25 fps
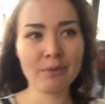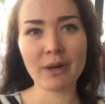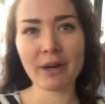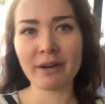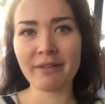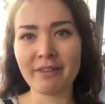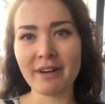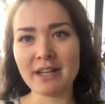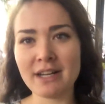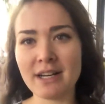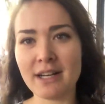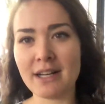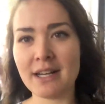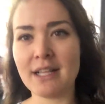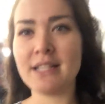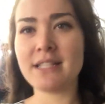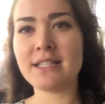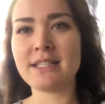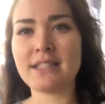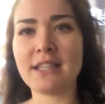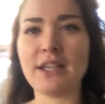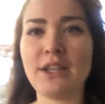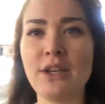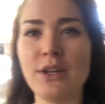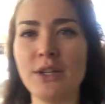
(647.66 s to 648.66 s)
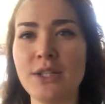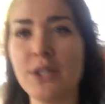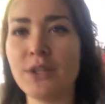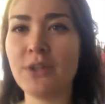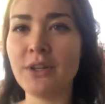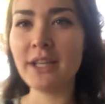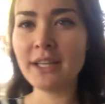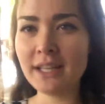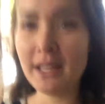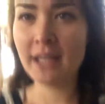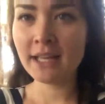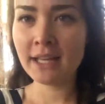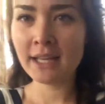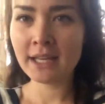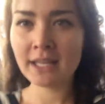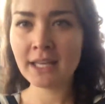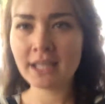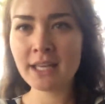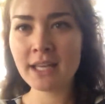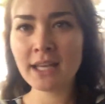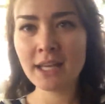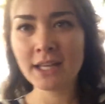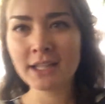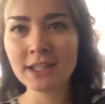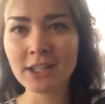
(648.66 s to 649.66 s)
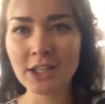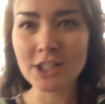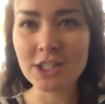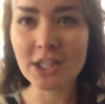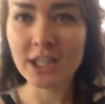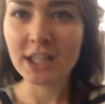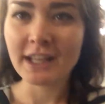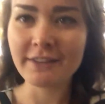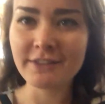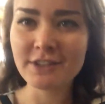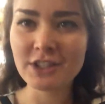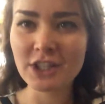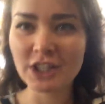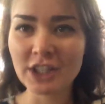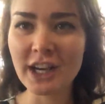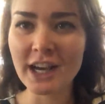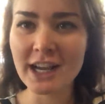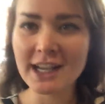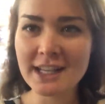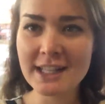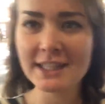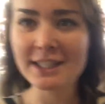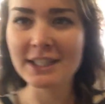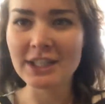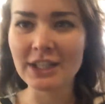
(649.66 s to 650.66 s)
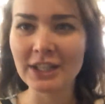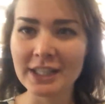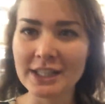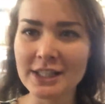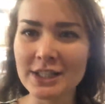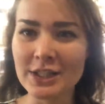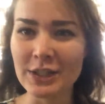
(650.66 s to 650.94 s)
whatever it is that you're doing. Lots of love to you guys. See you again